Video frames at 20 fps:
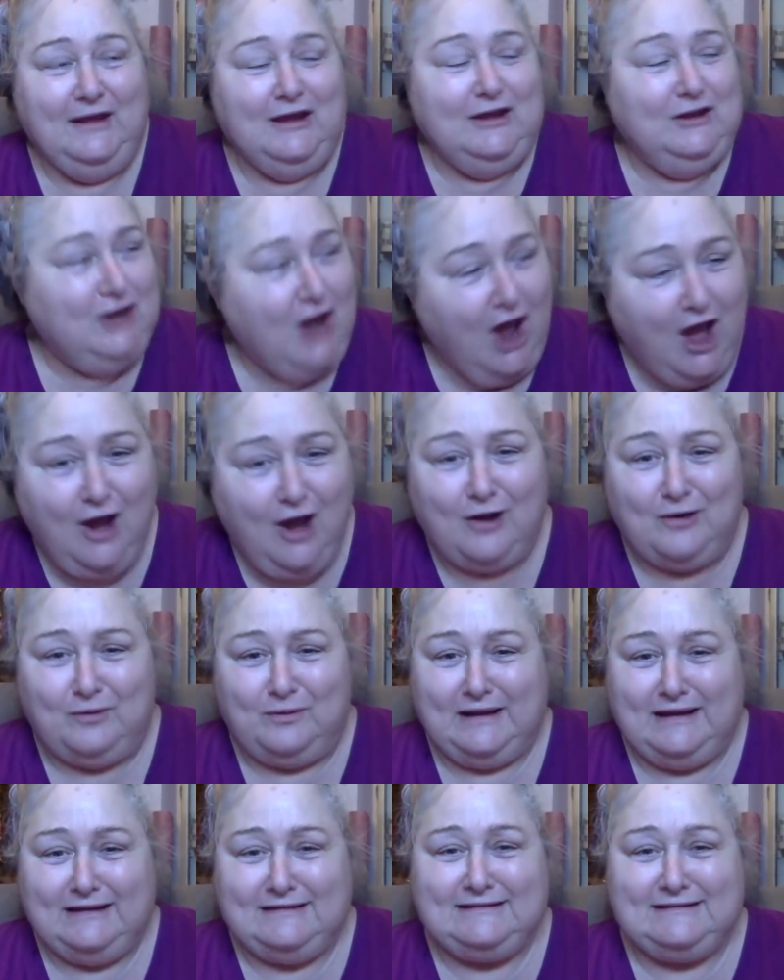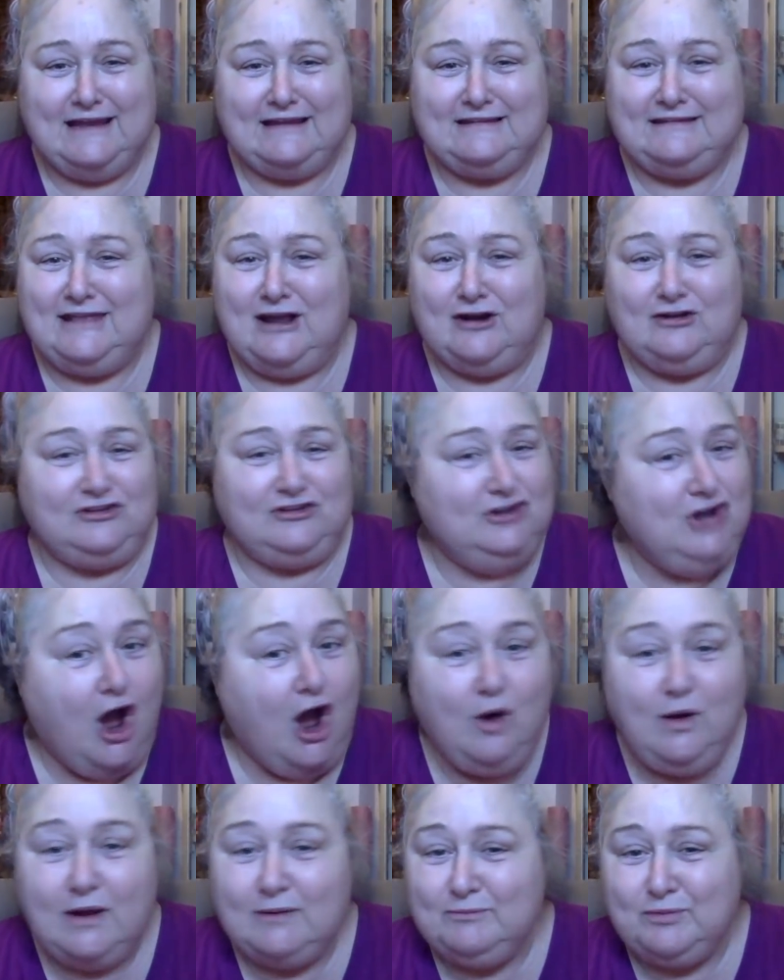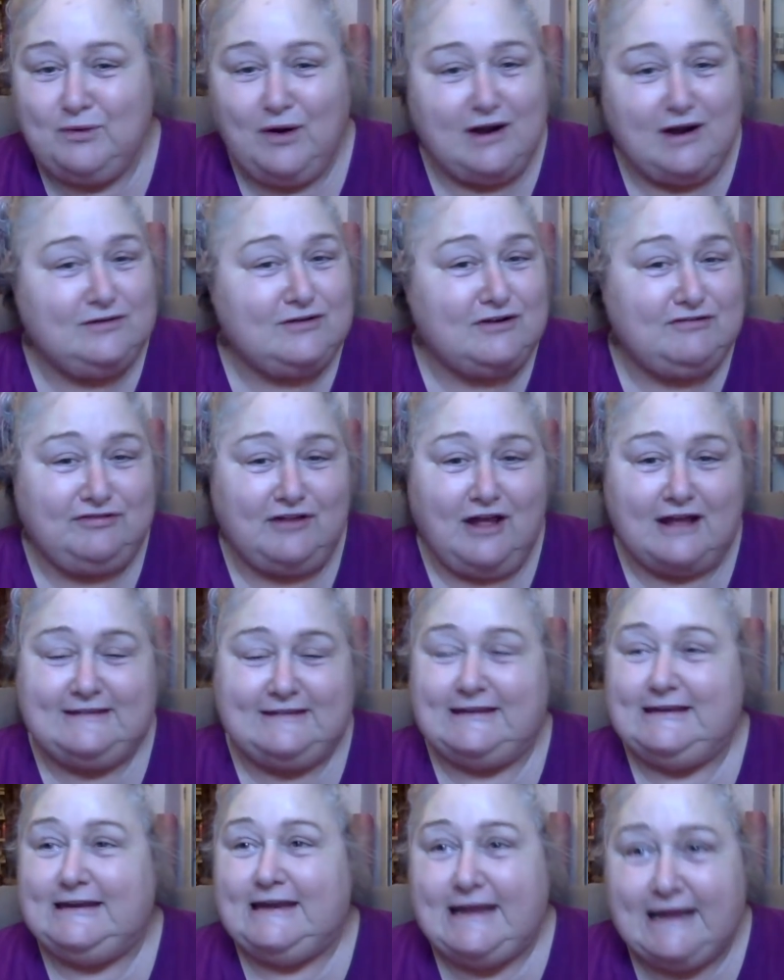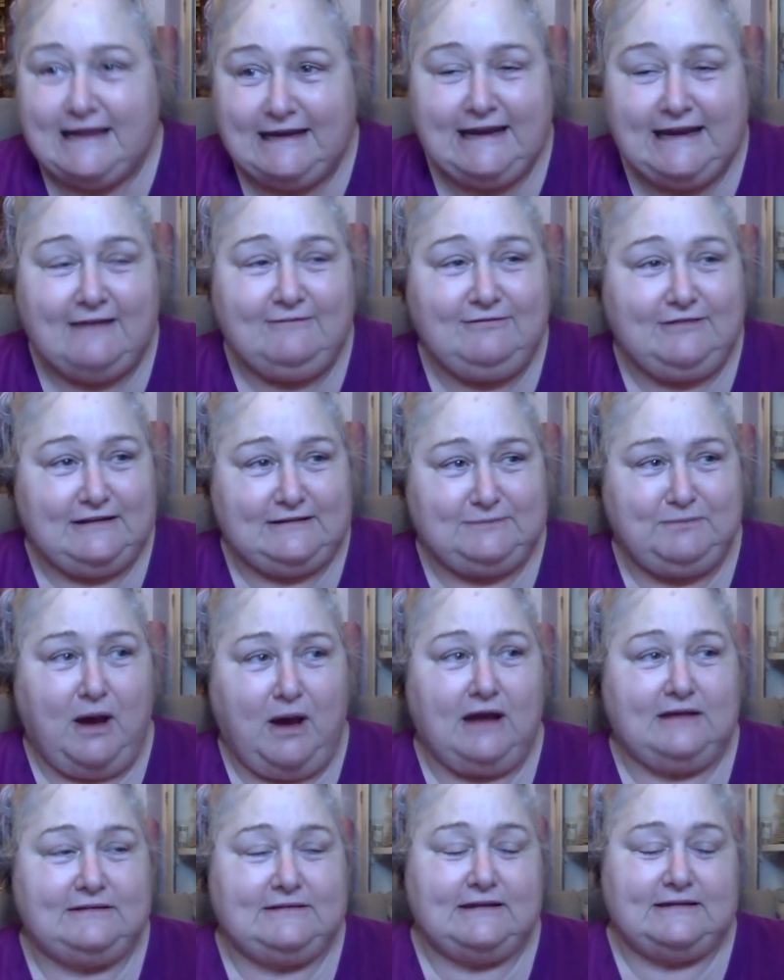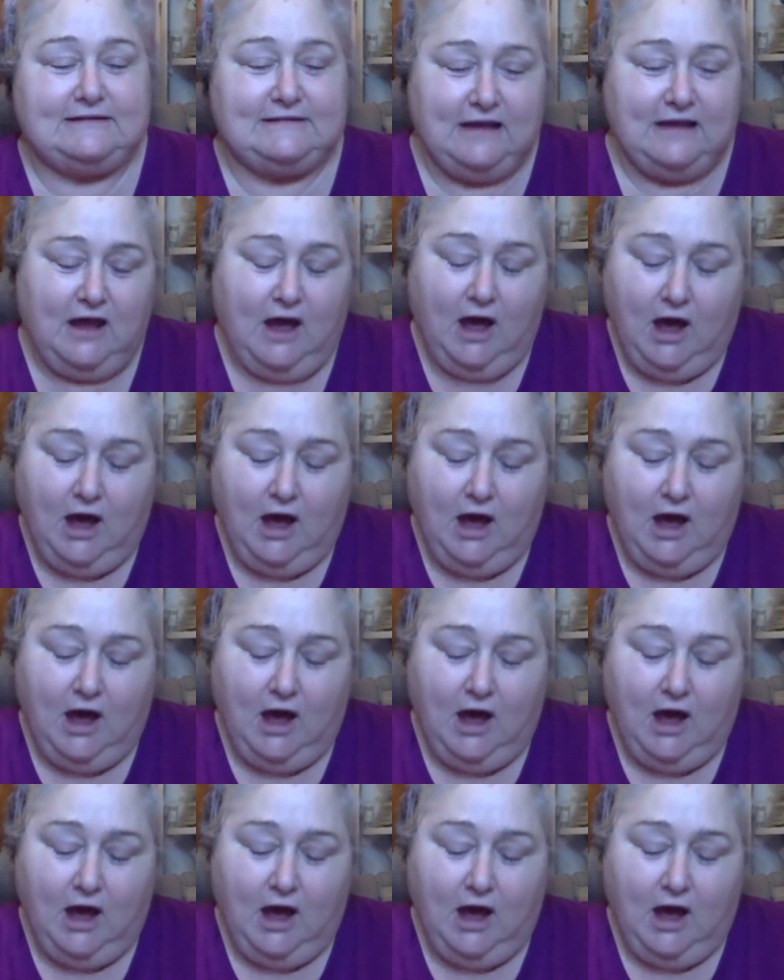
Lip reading: No, he says, there's no embroidery floss in any of these boxes.